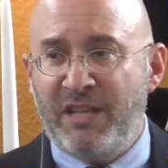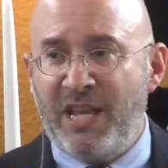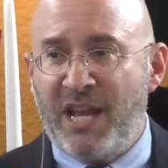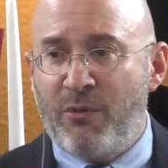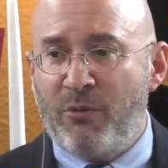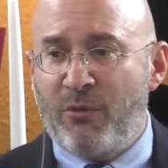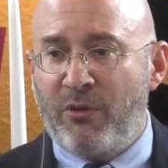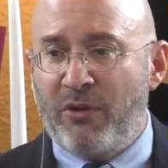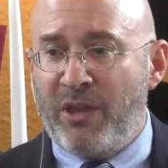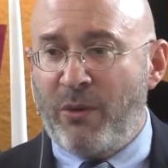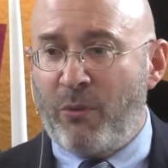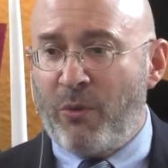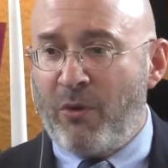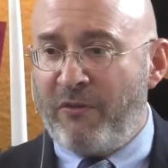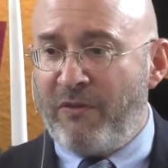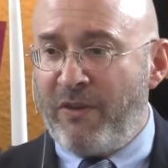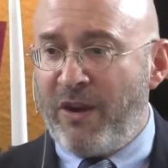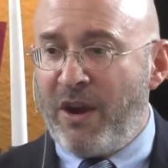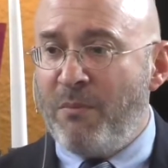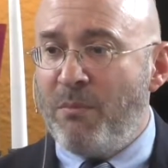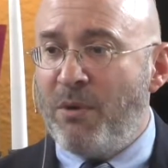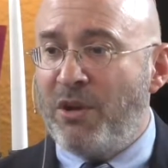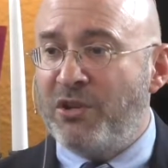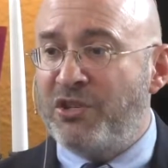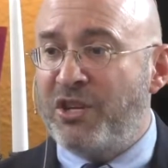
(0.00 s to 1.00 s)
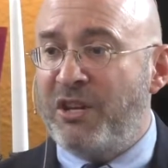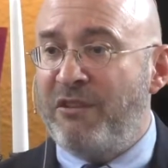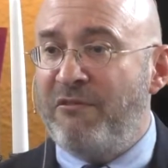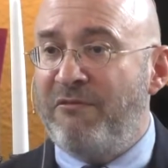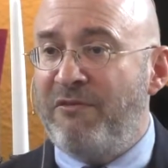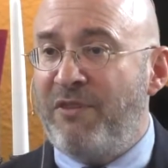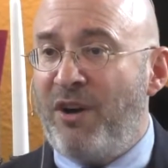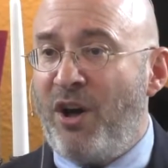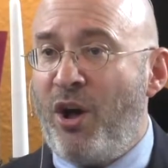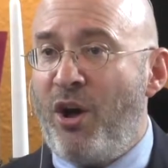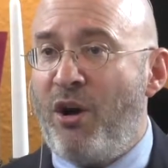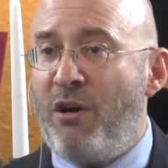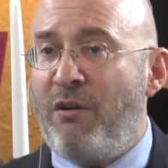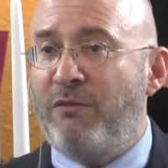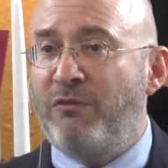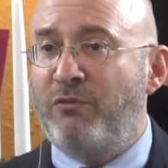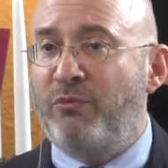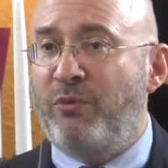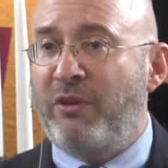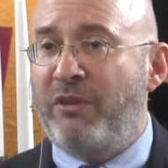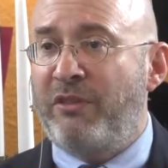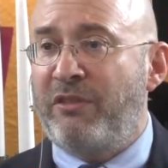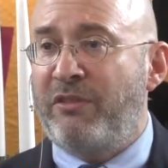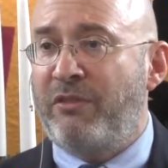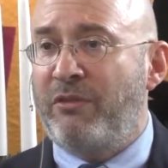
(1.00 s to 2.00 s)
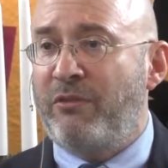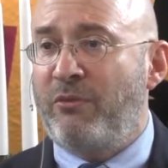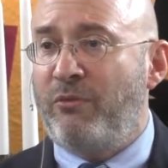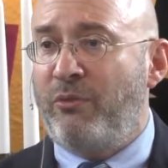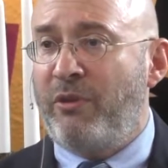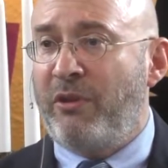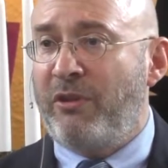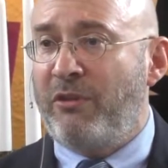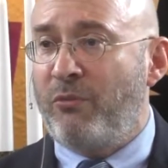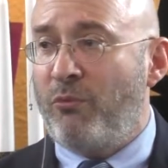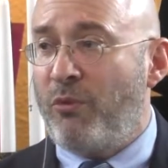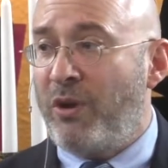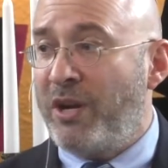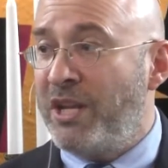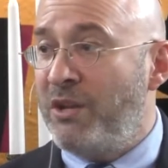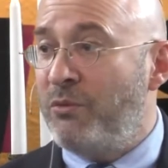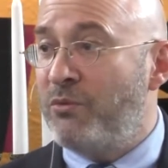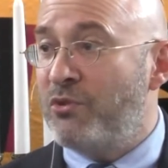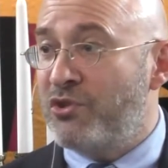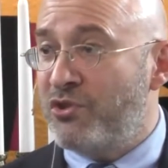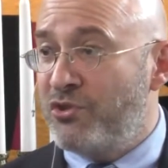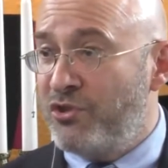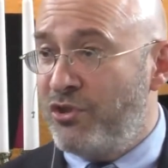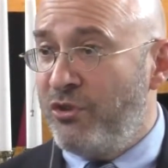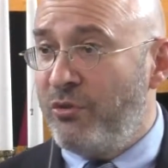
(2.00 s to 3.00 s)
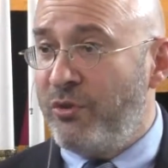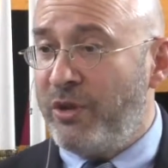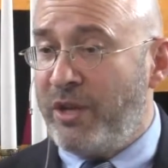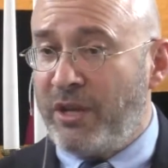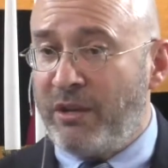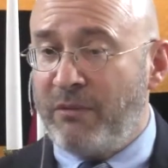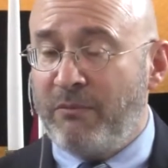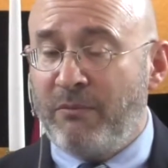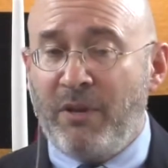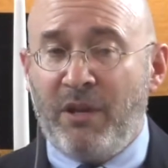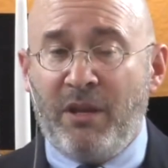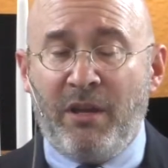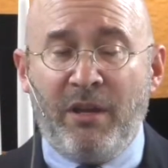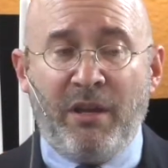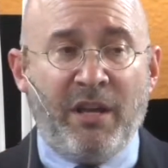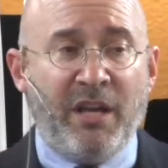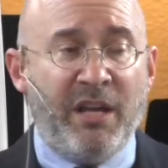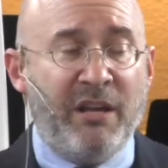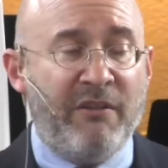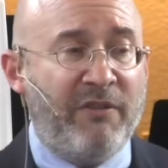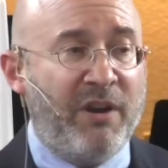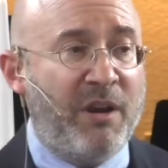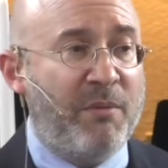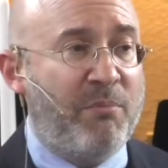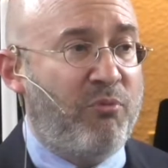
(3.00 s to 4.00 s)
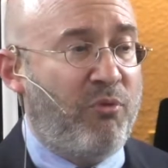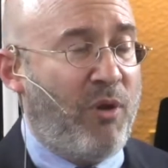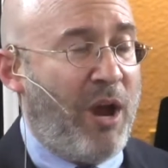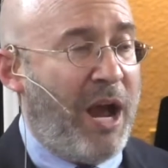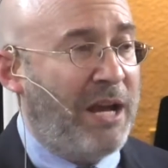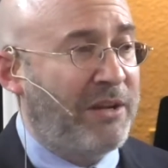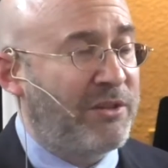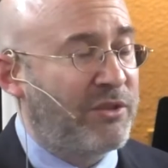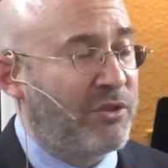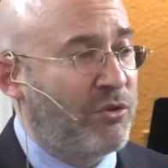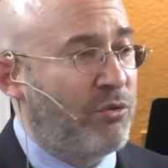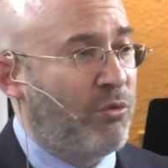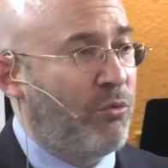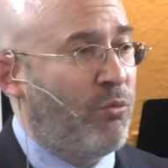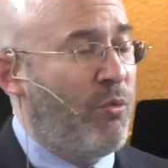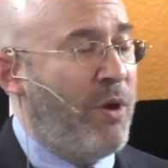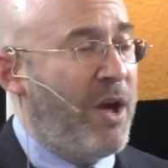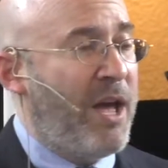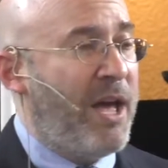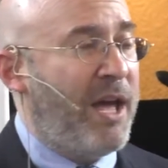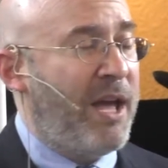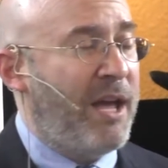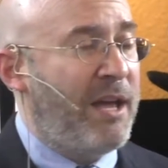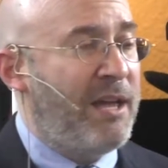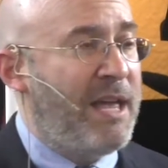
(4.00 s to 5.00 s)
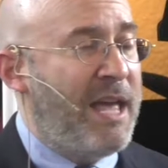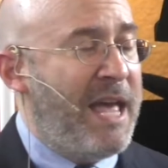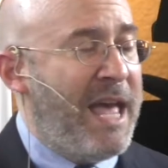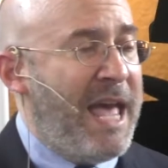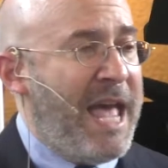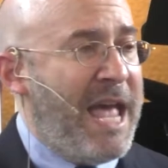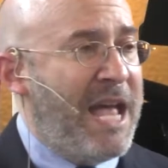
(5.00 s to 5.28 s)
They were very much involved with what he was doing in a very practical way.